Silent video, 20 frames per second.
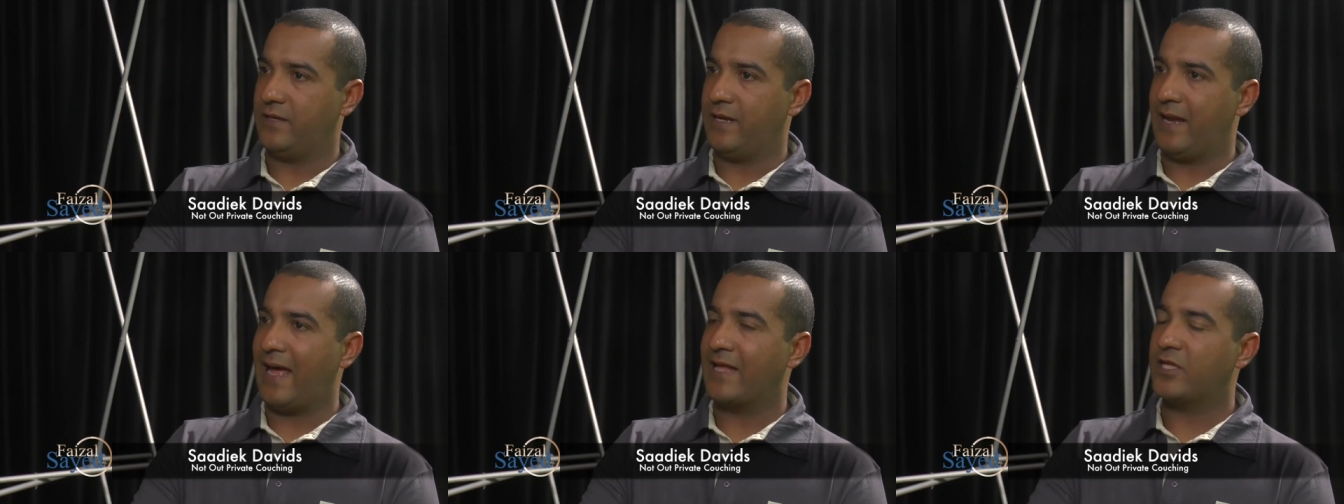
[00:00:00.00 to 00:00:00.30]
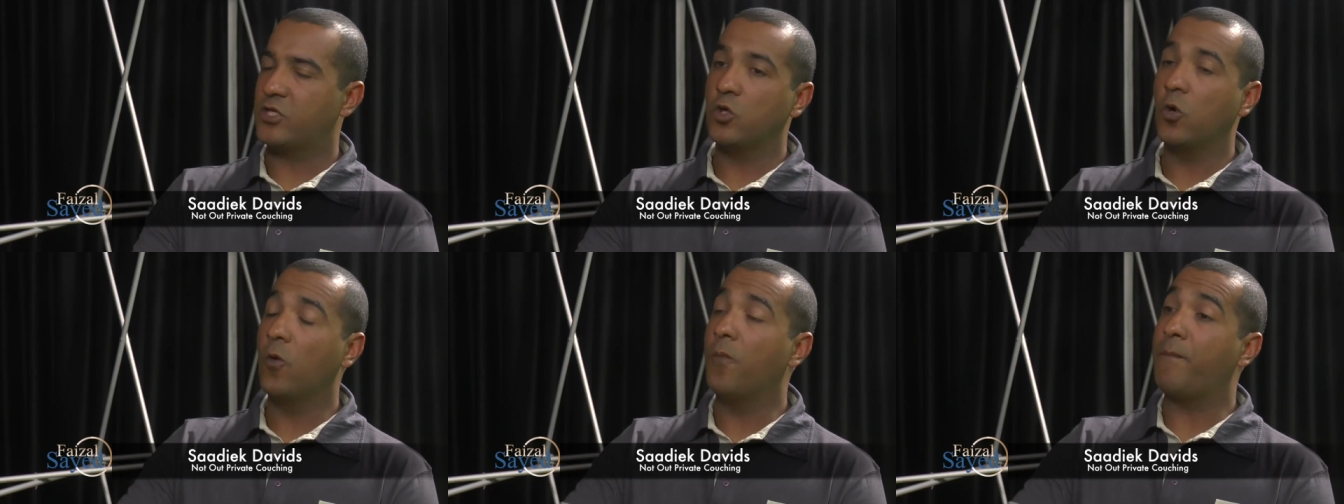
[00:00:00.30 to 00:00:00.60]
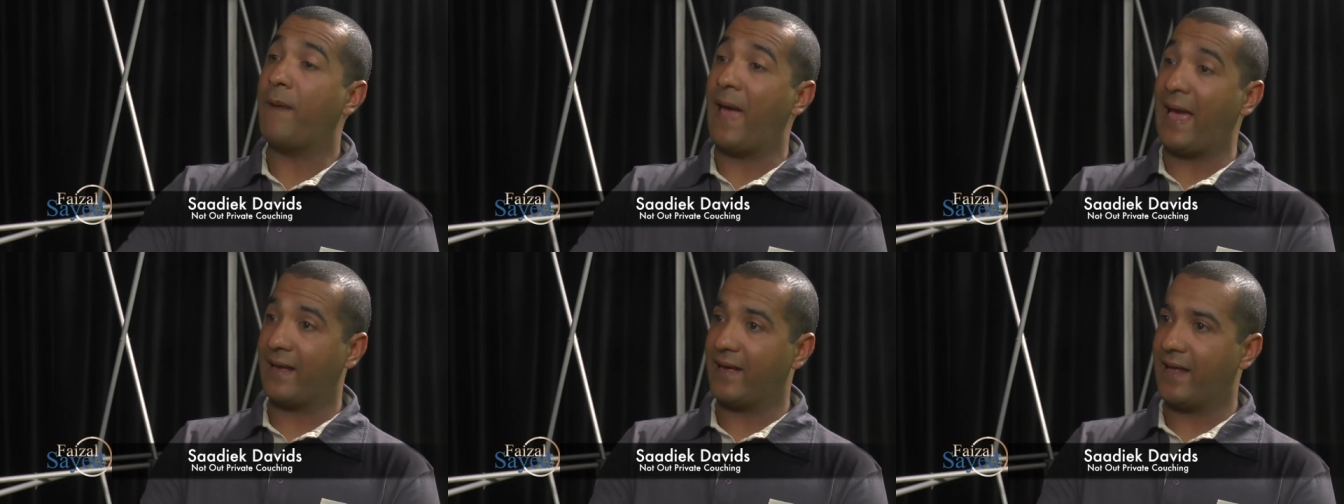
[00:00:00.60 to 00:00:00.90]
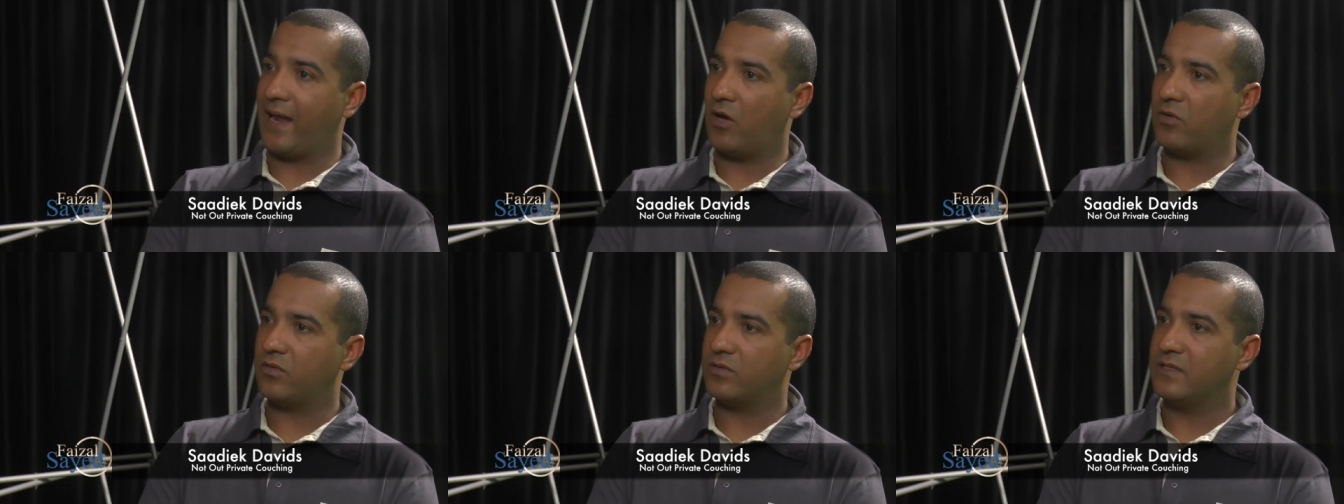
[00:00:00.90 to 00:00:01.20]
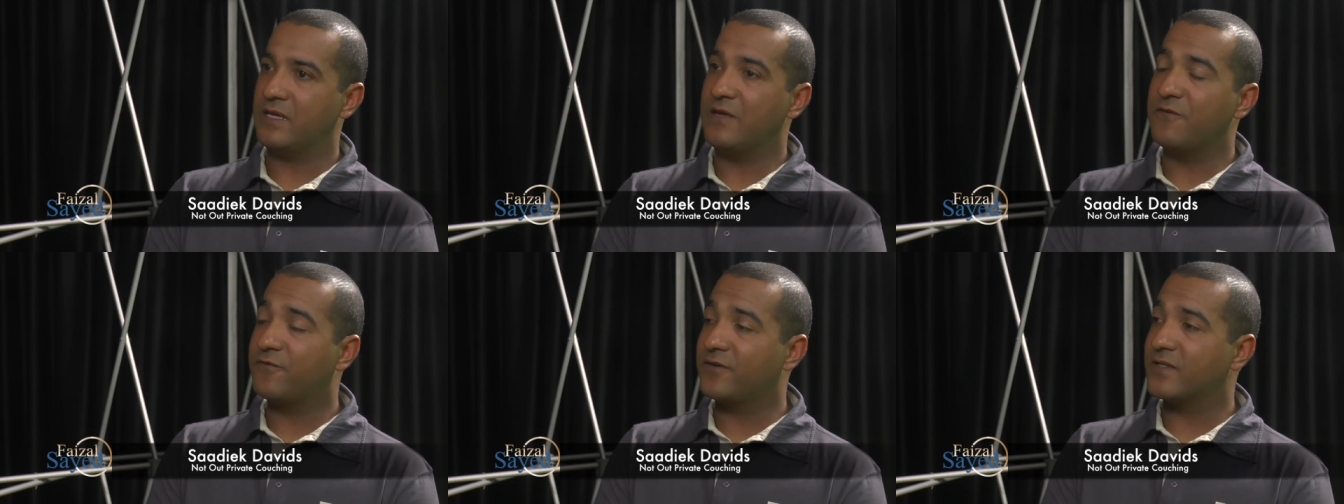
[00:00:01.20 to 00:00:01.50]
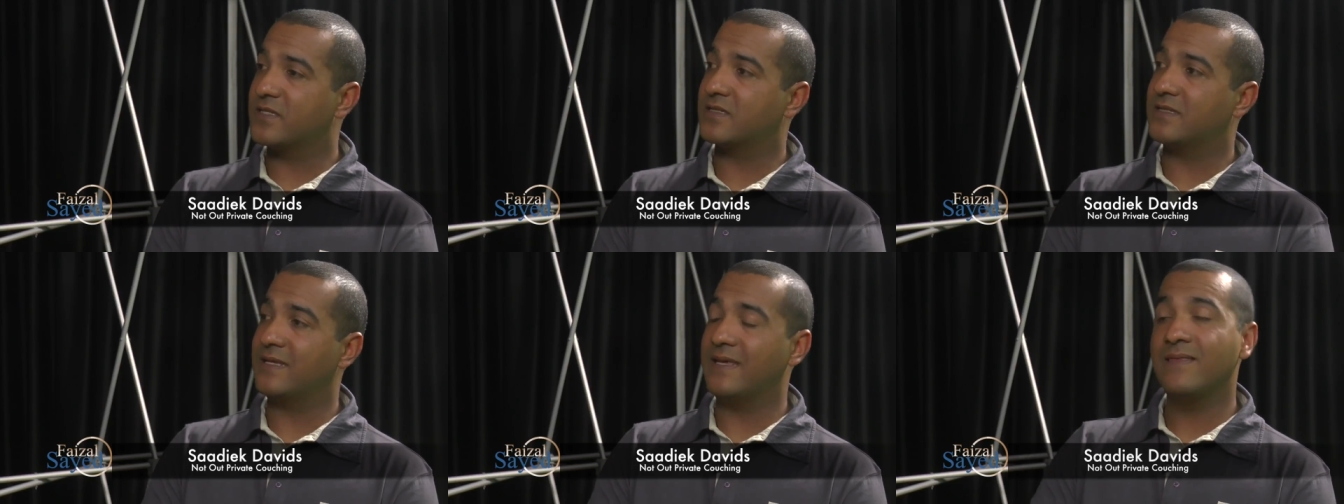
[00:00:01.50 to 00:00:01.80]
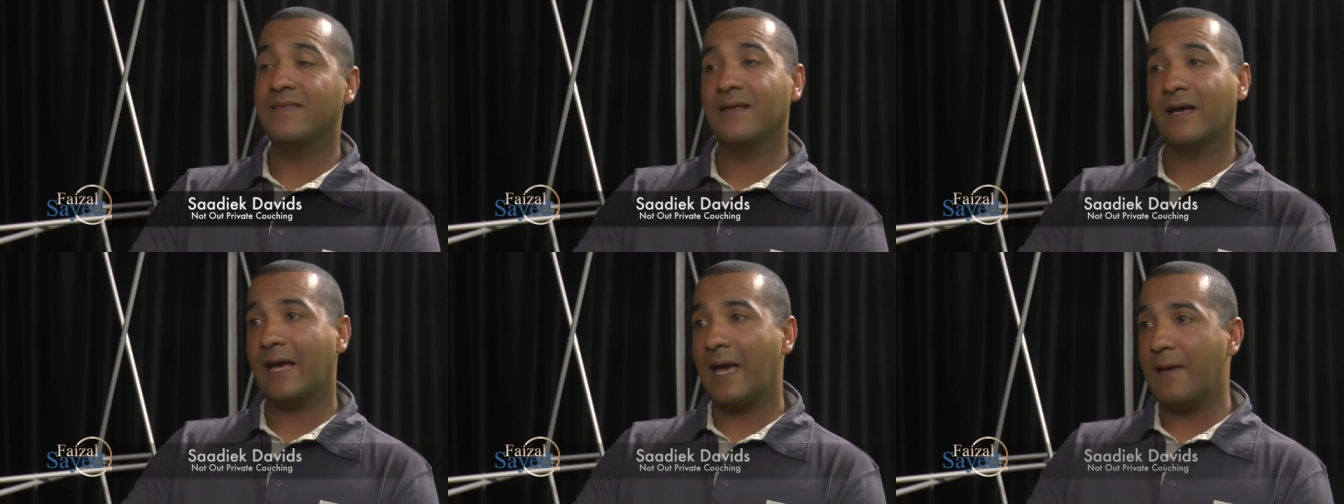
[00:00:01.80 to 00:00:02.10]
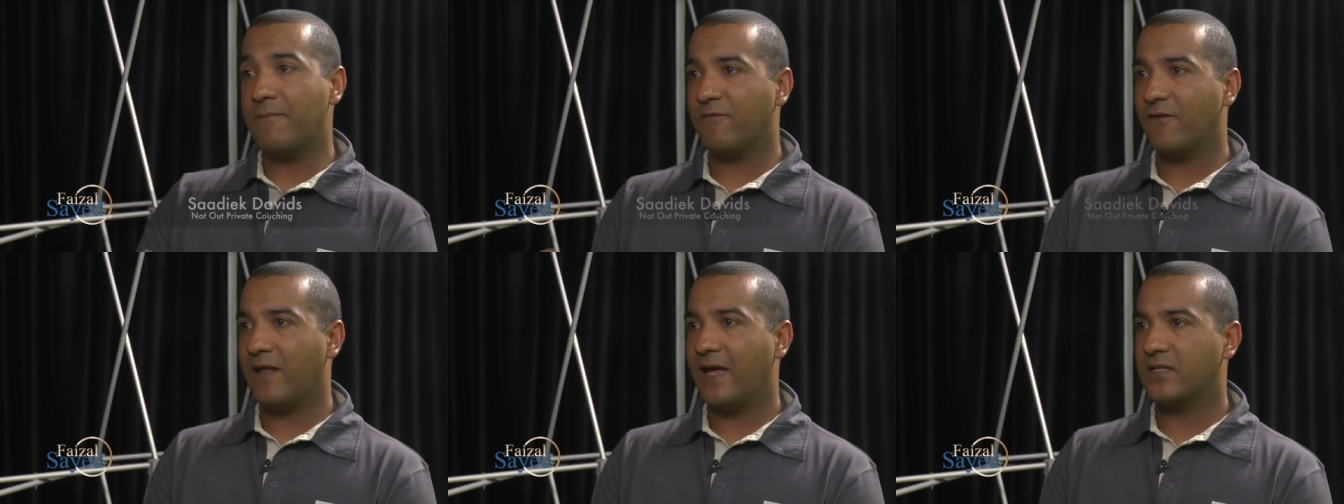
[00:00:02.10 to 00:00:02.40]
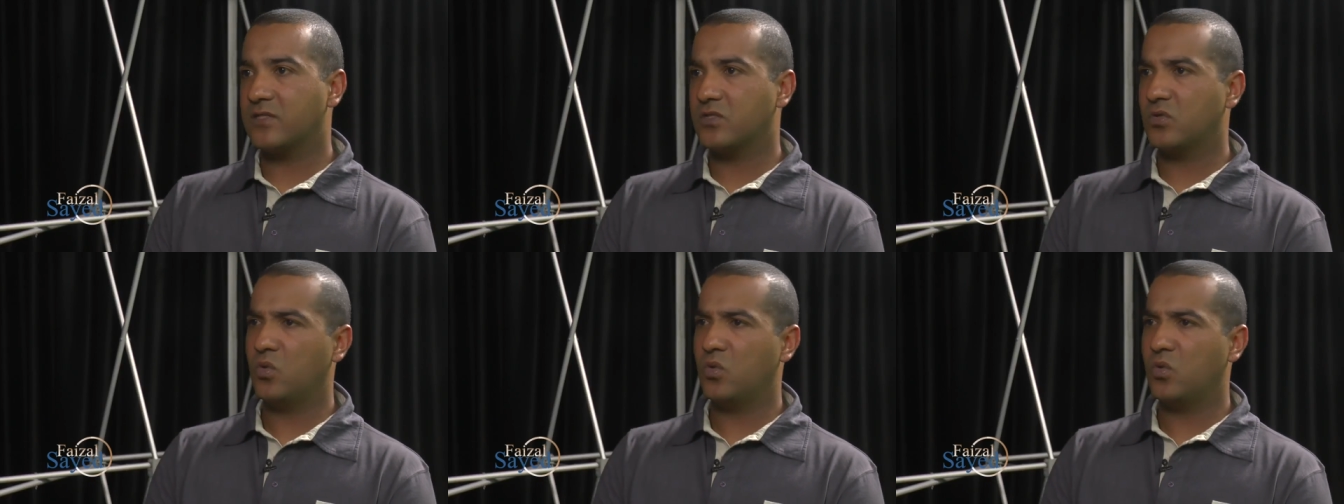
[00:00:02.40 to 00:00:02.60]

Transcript: right, your background, if it's in the Cape Flats